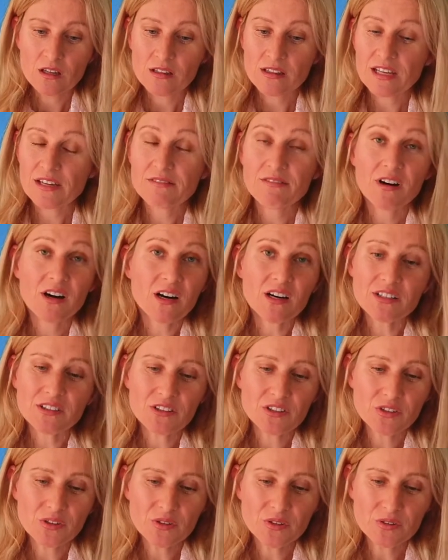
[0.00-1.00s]
Never I
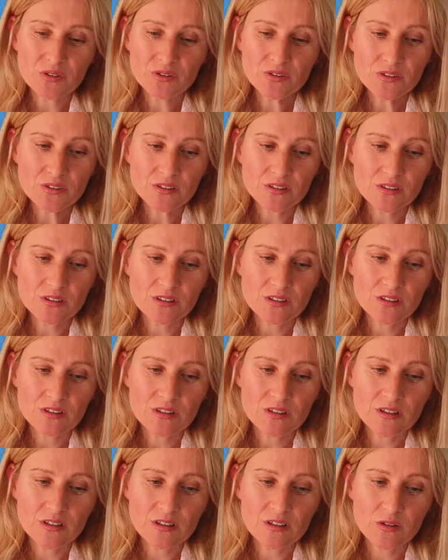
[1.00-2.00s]
knew
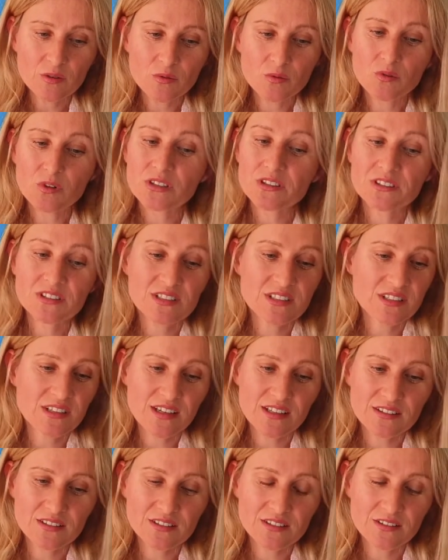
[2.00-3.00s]
what is
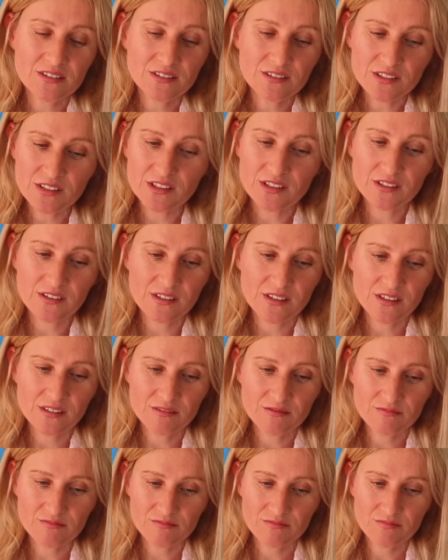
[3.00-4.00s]
that need?
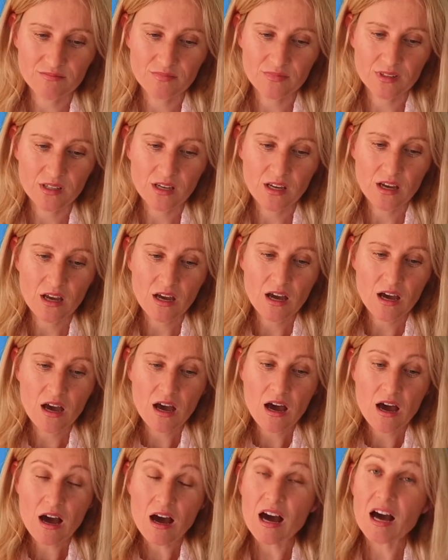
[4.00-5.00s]

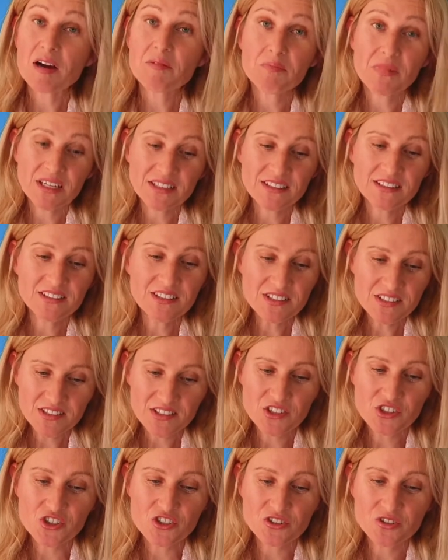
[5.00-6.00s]
I made a
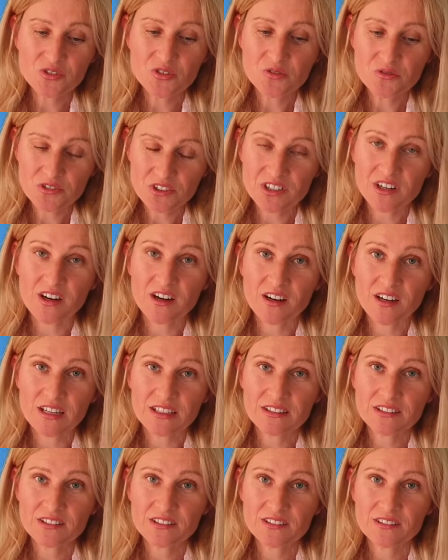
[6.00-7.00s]
decision to try
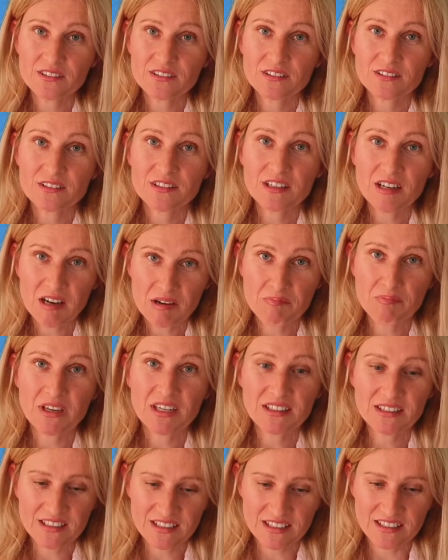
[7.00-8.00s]
it
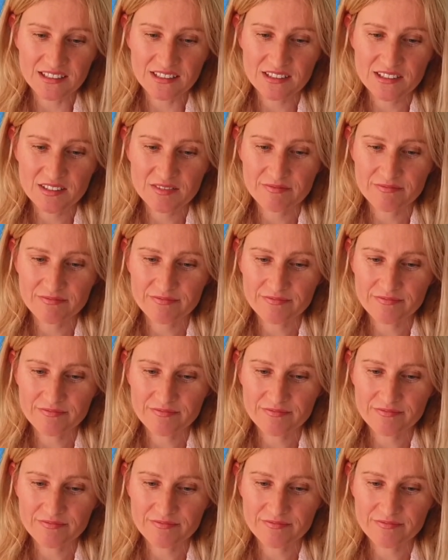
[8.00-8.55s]
coming night.